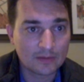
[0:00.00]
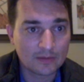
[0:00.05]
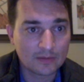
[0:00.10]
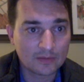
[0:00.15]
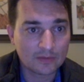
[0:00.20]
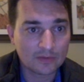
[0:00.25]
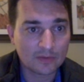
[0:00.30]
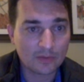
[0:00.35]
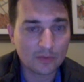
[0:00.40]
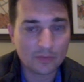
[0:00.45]

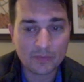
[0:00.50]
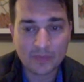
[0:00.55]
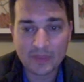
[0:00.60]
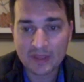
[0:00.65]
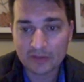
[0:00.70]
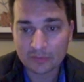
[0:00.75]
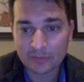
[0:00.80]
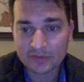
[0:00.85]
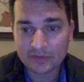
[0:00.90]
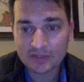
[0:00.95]
So
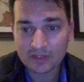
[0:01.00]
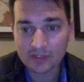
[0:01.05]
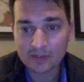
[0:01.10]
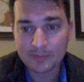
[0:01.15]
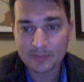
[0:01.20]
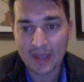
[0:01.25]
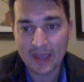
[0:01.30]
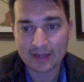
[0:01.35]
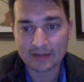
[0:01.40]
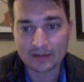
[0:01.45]
things were still
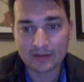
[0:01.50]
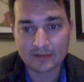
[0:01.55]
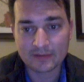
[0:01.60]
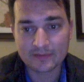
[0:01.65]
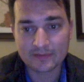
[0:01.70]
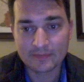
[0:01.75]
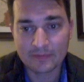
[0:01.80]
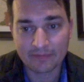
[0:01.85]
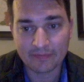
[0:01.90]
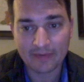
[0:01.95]
impacted.
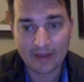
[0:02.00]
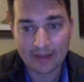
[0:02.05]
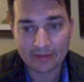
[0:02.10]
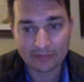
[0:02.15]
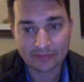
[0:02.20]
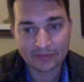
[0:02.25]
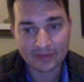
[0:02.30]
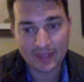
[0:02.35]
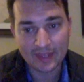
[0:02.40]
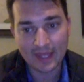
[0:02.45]
The
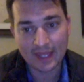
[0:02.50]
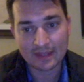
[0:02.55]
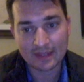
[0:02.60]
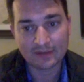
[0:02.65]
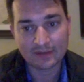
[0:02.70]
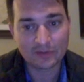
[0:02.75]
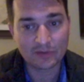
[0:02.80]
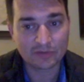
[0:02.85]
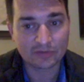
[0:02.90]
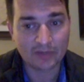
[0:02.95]
files that
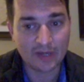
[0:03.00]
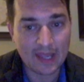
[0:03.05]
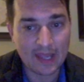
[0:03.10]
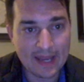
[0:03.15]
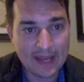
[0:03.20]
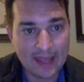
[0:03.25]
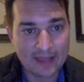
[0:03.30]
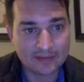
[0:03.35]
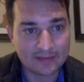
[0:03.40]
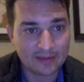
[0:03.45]
this user had
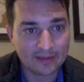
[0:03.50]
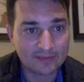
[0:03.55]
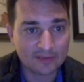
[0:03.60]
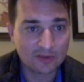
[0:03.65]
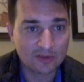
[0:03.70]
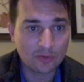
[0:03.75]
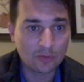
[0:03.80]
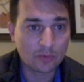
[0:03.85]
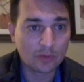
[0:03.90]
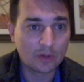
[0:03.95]
access
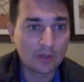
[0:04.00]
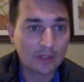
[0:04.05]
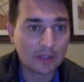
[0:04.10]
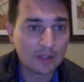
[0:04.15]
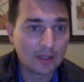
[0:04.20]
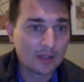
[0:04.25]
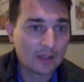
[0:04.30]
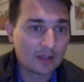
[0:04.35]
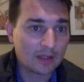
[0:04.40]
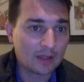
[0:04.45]
to
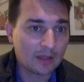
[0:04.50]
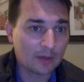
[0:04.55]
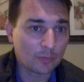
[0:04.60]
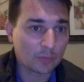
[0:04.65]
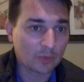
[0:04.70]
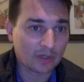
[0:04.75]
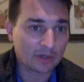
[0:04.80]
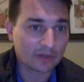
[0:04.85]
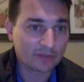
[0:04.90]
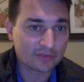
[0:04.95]

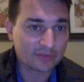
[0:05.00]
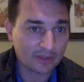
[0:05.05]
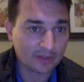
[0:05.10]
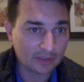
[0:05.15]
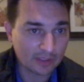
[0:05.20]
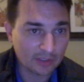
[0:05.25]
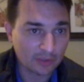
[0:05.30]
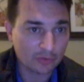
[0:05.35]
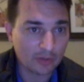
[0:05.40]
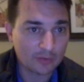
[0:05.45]
were
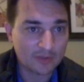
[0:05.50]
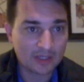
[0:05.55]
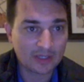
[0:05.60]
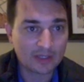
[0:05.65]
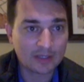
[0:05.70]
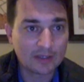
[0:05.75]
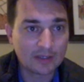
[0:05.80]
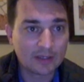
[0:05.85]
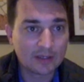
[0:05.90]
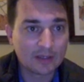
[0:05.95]
still encrypted.